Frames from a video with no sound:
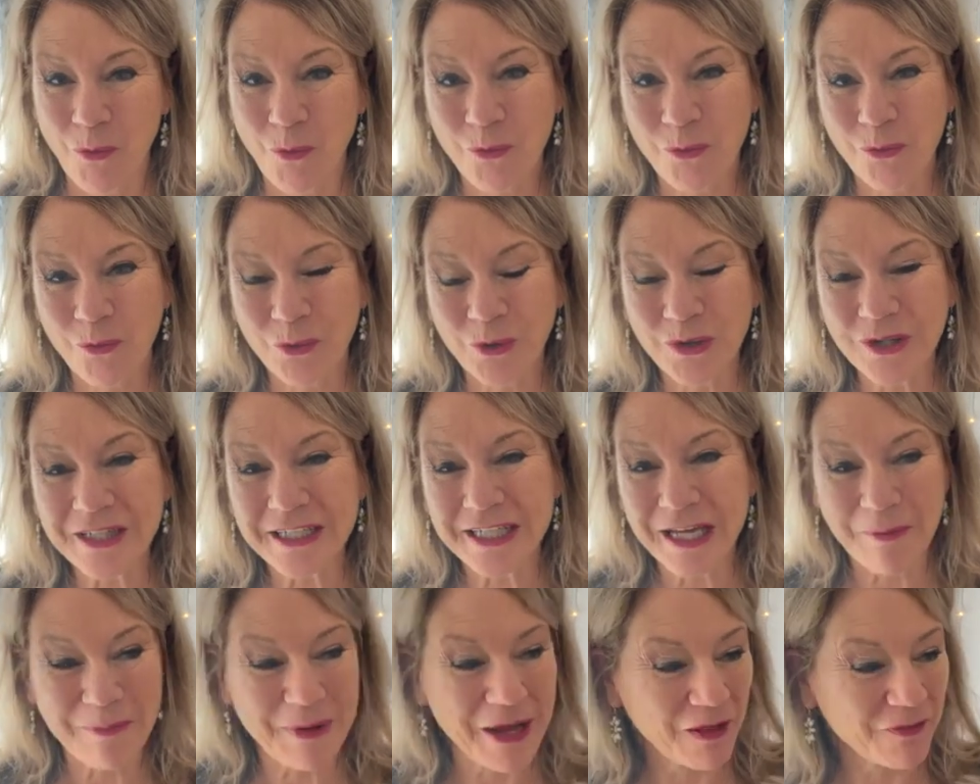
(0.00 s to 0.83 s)

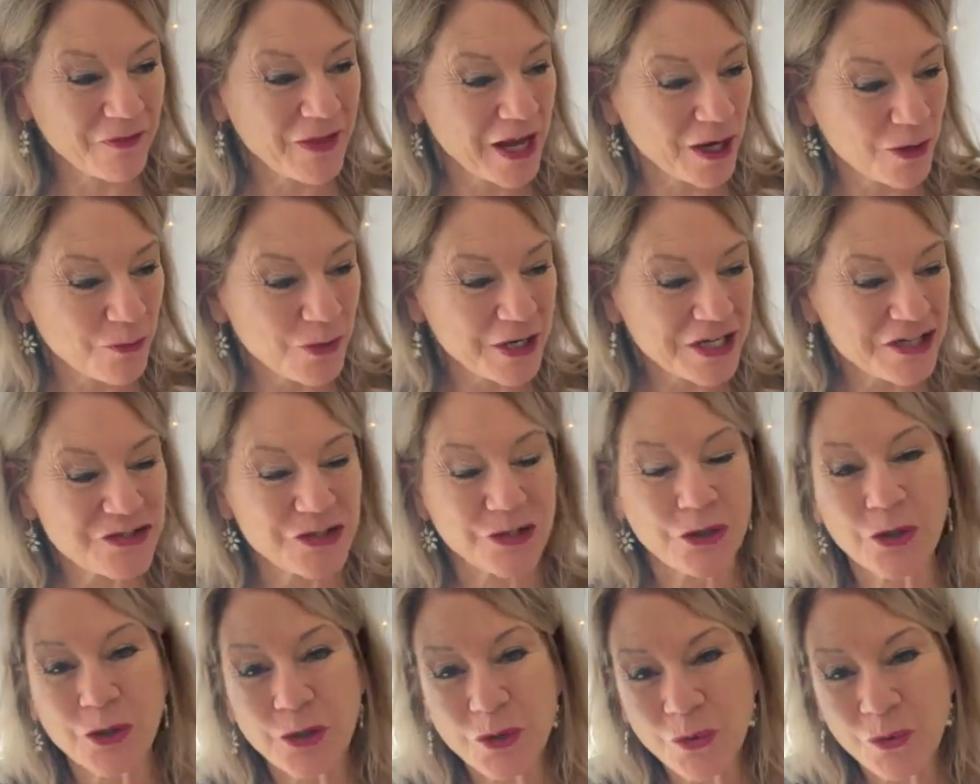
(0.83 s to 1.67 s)
really about that
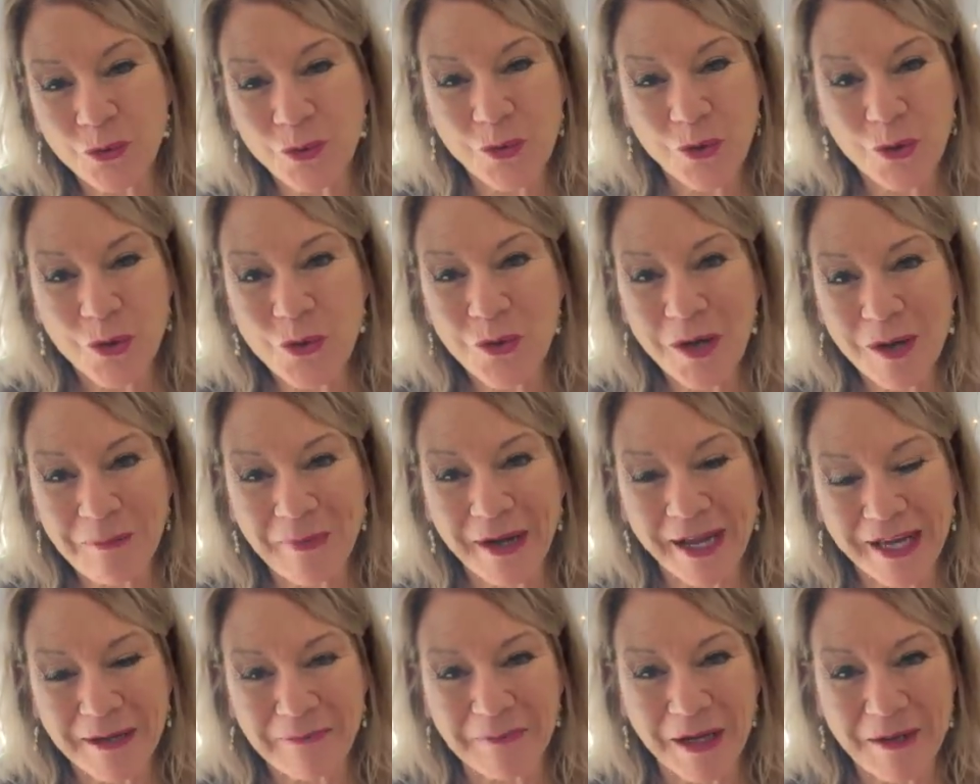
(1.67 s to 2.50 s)
question, who
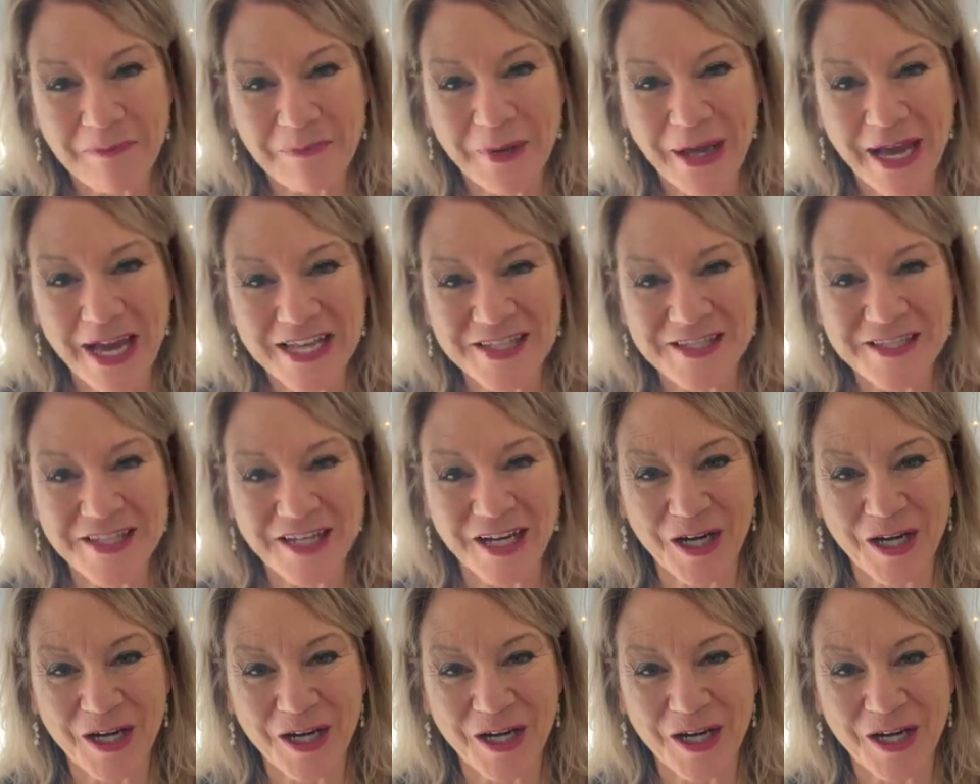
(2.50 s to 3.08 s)
am I at my best?